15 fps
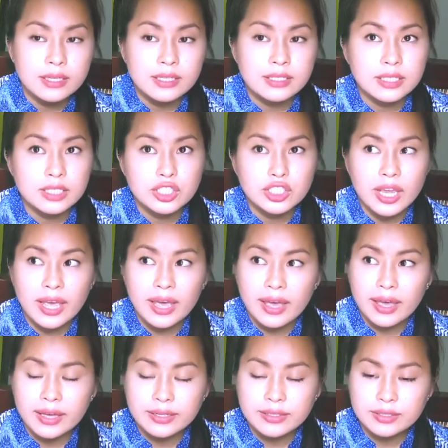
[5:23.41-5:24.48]
such
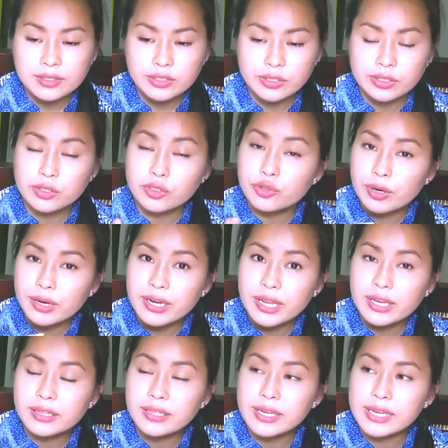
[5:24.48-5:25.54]
as during training.